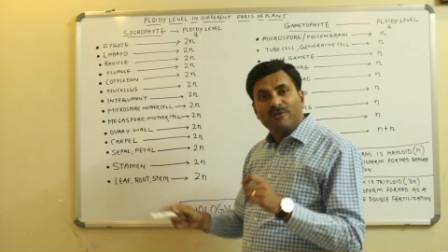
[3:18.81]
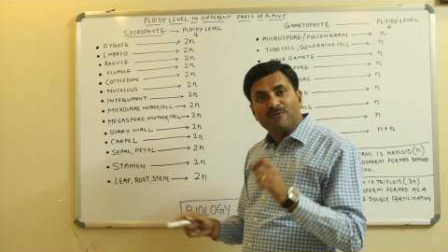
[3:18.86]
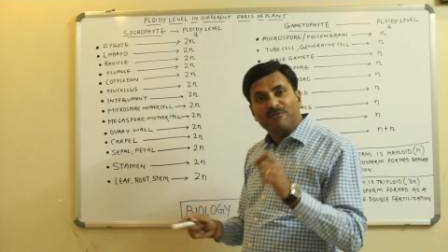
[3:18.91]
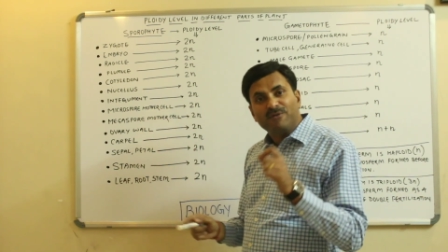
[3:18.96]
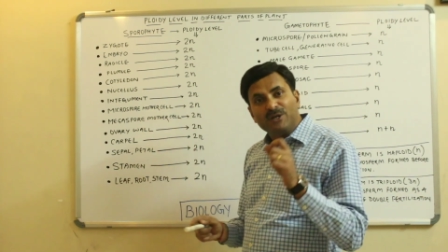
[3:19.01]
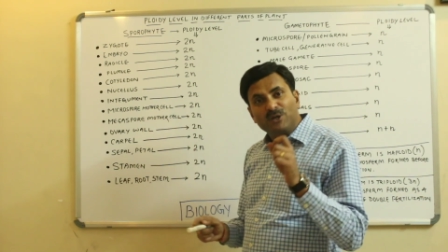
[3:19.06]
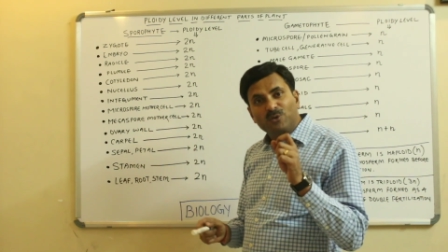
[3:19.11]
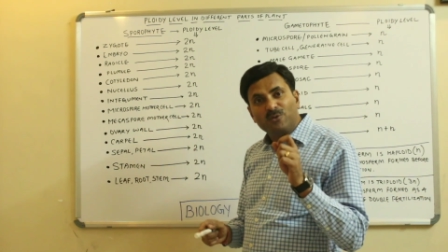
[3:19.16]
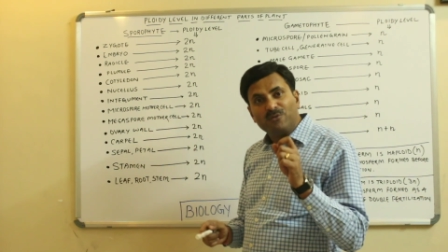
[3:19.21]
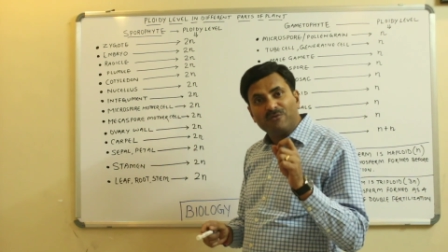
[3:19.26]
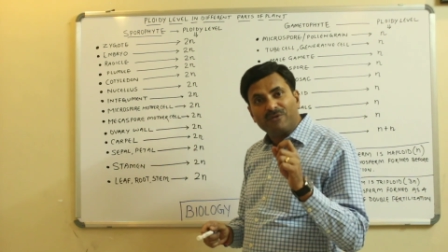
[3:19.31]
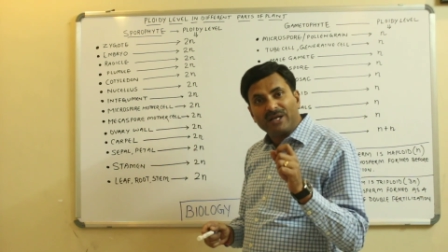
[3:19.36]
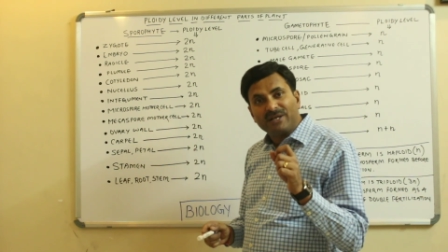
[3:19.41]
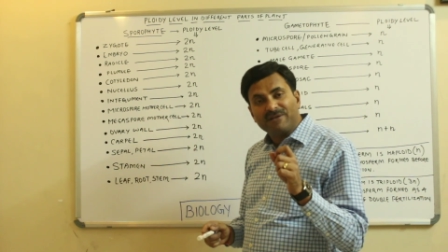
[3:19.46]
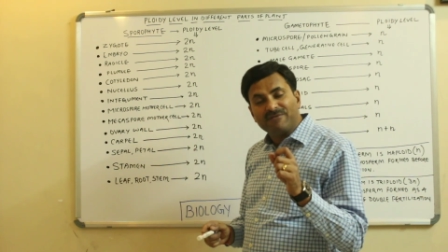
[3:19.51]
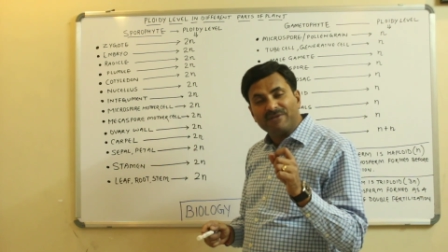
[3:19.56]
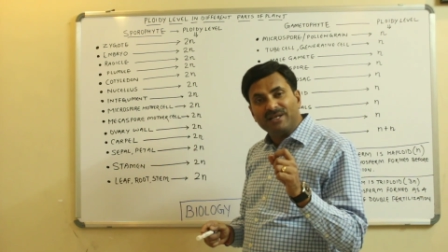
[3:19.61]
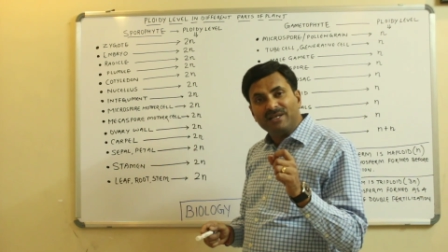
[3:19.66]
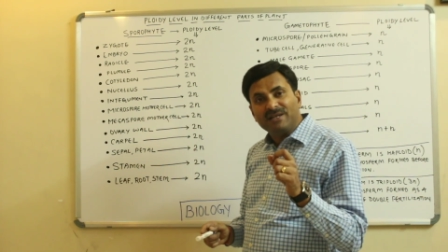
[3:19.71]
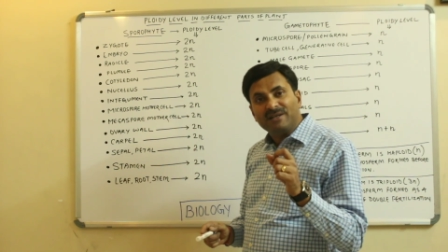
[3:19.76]
we know
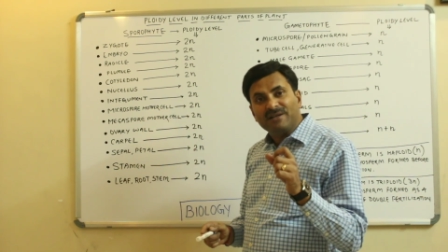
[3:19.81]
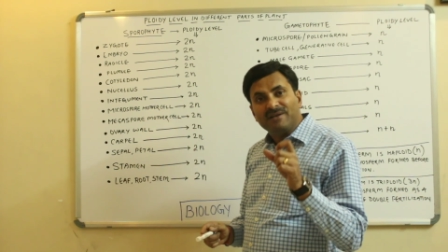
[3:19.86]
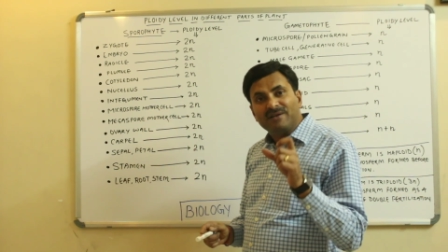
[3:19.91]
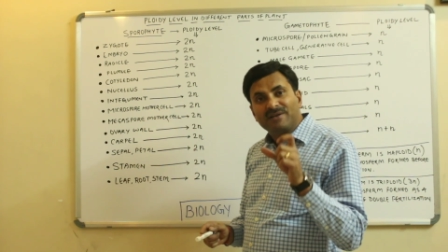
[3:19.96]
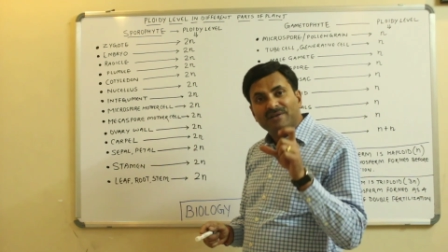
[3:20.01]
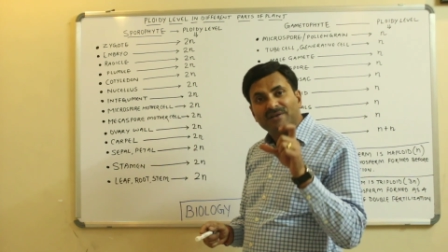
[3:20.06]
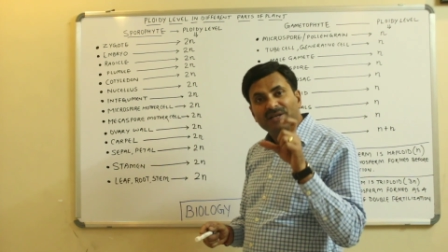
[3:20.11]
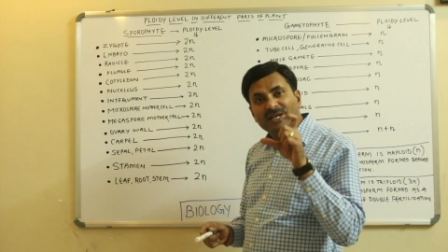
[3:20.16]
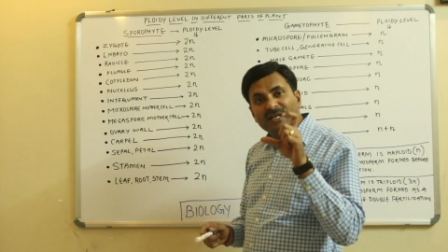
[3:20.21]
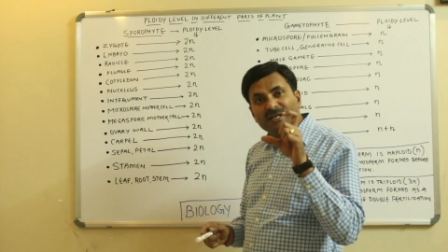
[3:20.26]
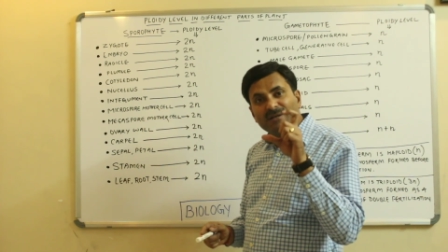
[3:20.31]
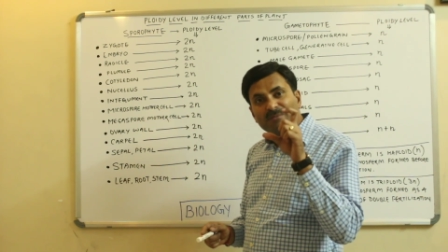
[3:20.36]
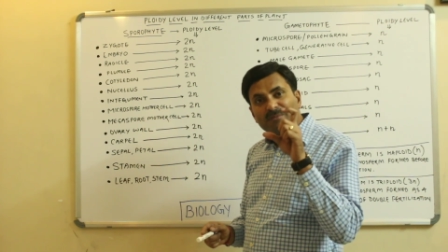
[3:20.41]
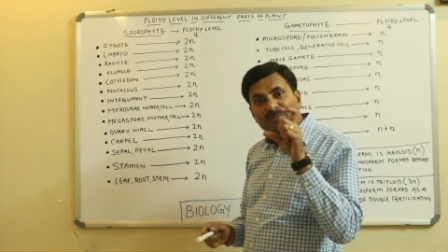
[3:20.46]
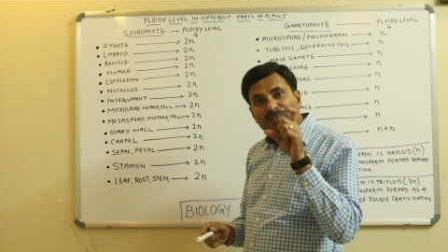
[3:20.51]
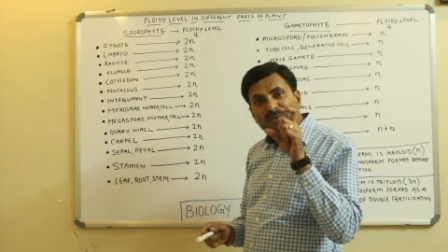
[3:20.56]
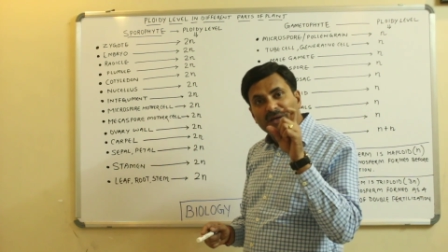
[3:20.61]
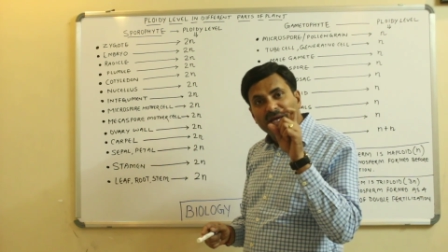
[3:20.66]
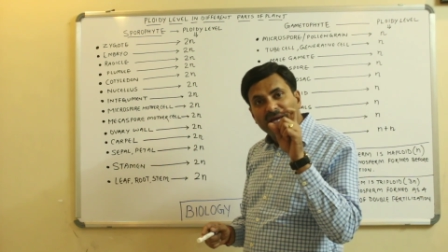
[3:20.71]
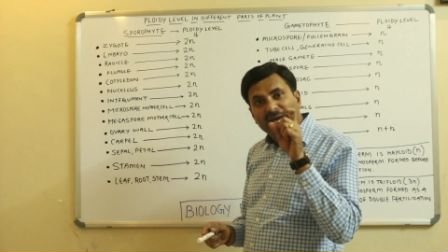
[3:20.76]
very well that
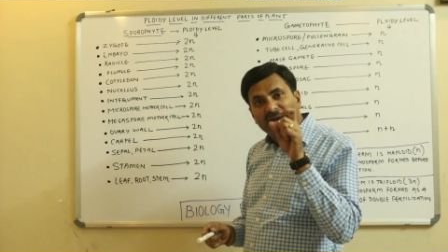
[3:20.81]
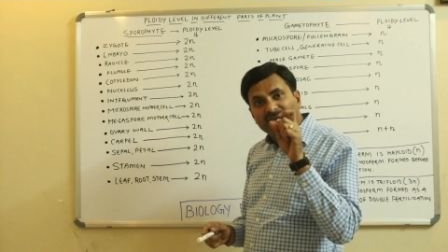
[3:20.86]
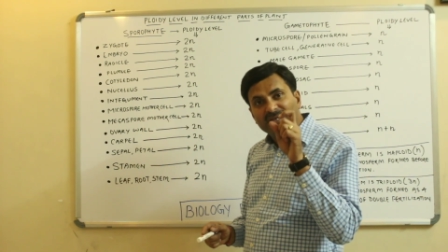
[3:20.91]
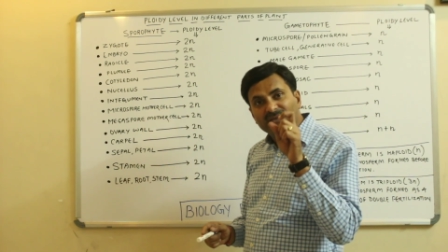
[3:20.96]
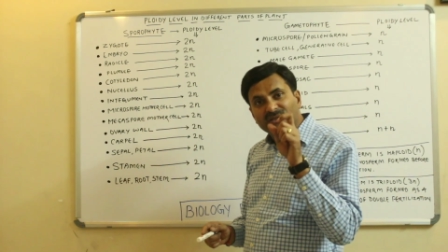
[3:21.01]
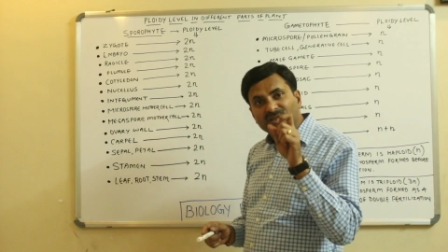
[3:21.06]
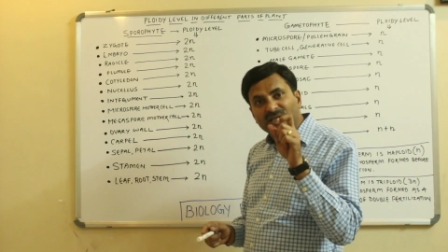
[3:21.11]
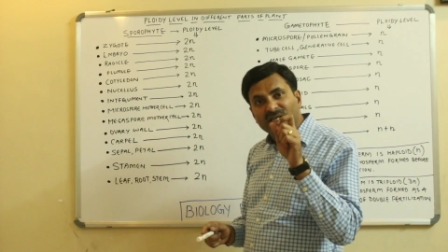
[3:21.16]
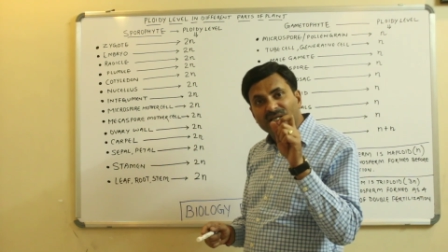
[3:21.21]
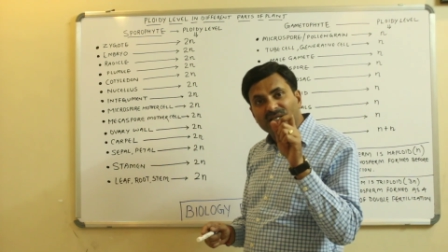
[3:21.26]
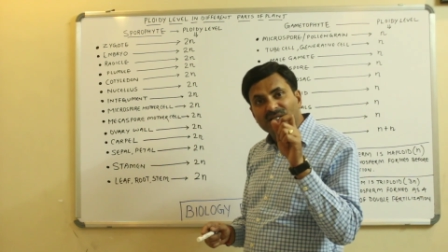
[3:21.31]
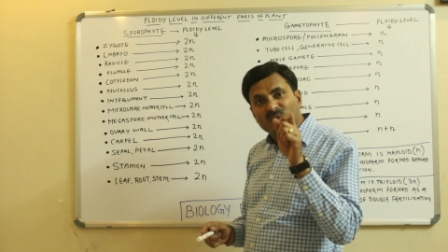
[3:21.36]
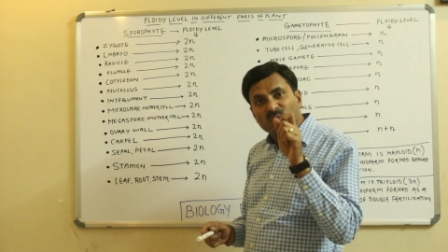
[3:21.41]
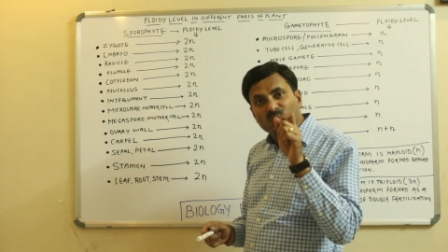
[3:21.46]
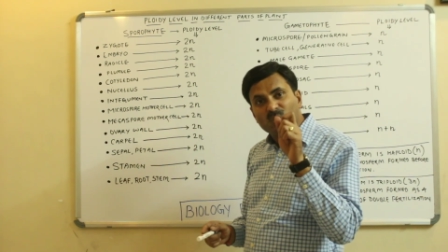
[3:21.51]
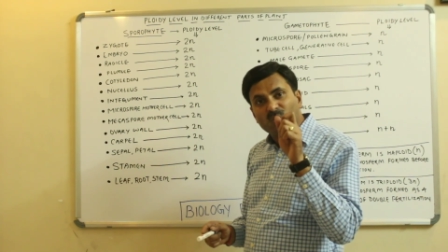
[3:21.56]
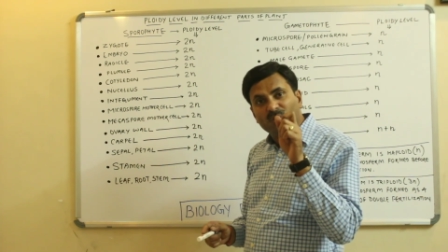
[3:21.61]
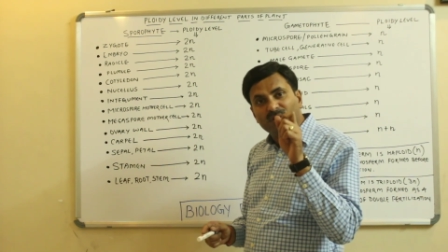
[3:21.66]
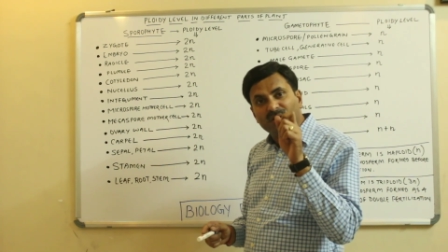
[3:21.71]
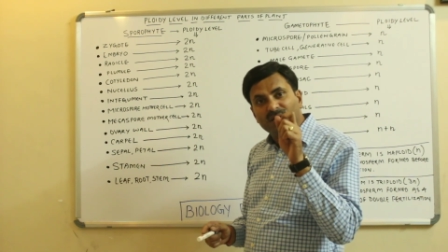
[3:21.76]
anther
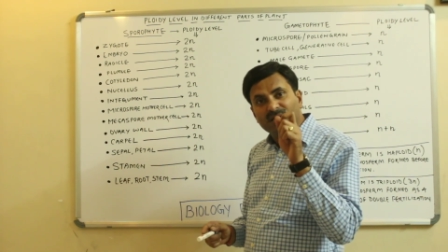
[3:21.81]
is